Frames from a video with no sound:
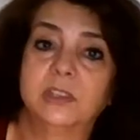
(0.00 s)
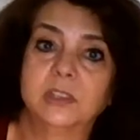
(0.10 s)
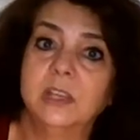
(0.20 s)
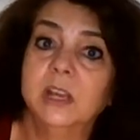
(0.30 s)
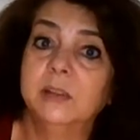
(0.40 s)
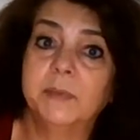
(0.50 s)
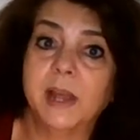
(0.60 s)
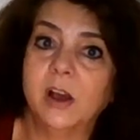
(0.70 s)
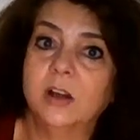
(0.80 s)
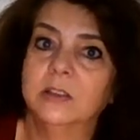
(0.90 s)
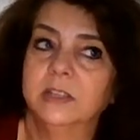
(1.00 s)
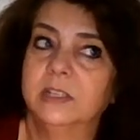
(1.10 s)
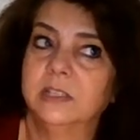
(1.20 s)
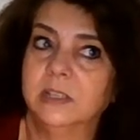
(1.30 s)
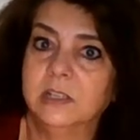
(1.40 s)
hit by all of
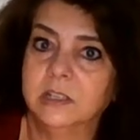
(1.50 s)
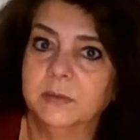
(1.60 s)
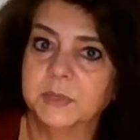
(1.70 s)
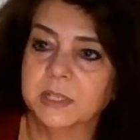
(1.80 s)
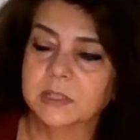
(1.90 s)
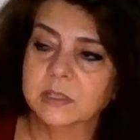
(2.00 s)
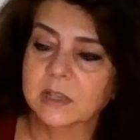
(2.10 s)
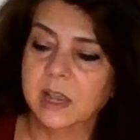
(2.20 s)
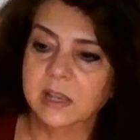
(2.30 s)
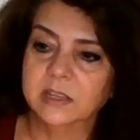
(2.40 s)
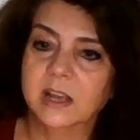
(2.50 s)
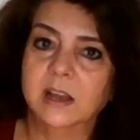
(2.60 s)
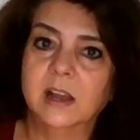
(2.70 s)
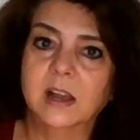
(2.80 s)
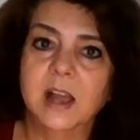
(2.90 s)
these eclipses. And
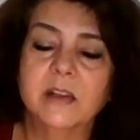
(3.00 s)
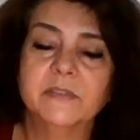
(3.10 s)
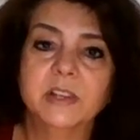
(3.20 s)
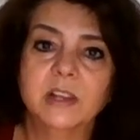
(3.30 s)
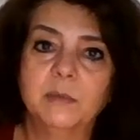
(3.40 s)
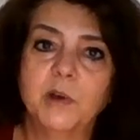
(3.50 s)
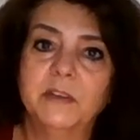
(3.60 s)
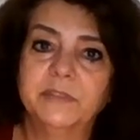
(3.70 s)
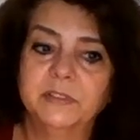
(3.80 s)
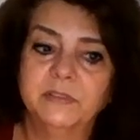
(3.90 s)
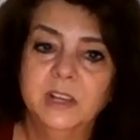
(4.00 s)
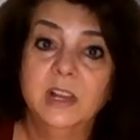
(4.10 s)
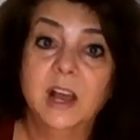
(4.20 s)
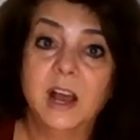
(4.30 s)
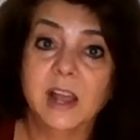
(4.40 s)
having come off of,
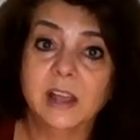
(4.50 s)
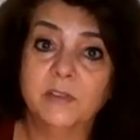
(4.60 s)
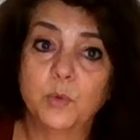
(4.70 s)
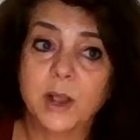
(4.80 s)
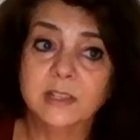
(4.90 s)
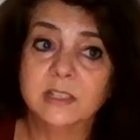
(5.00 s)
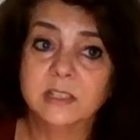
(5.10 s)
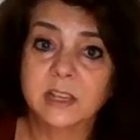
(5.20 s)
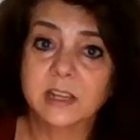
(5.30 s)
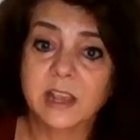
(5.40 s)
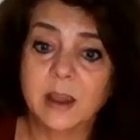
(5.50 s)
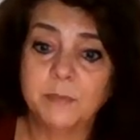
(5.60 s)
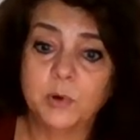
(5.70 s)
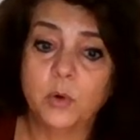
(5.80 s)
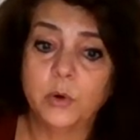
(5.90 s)
I have a rising sign in
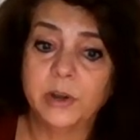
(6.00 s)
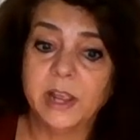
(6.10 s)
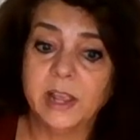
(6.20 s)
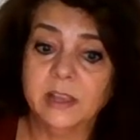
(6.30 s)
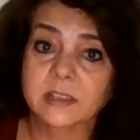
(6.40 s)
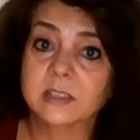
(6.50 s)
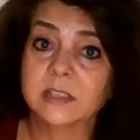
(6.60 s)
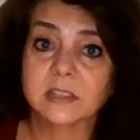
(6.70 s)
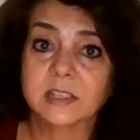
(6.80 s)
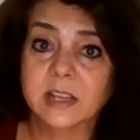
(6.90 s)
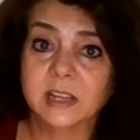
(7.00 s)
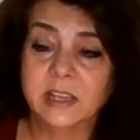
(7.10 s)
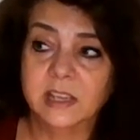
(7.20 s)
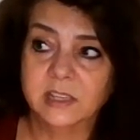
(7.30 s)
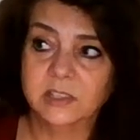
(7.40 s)
Capricorn and the sun sign in
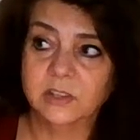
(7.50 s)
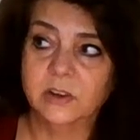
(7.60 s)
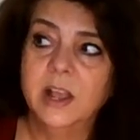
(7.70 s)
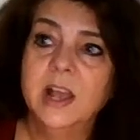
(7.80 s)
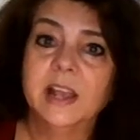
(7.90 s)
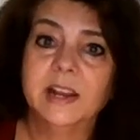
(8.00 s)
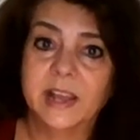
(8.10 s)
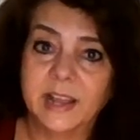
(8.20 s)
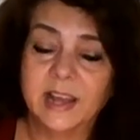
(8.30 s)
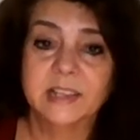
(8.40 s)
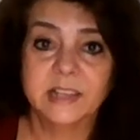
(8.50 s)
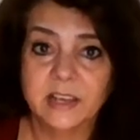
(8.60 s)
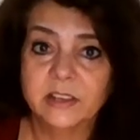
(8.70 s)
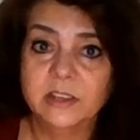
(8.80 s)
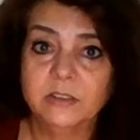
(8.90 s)
Cancer. And I got to
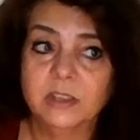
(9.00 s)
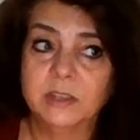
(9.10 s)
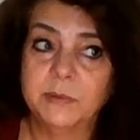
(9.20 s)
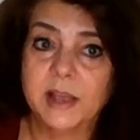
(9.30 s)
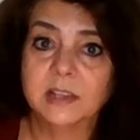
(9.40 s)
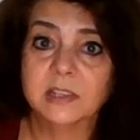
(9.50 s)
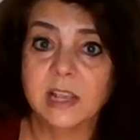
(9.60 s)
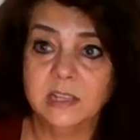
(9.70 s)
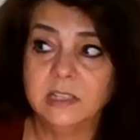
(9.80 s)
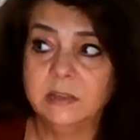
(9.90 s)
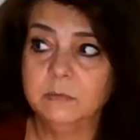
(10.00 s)
tell you that the past 18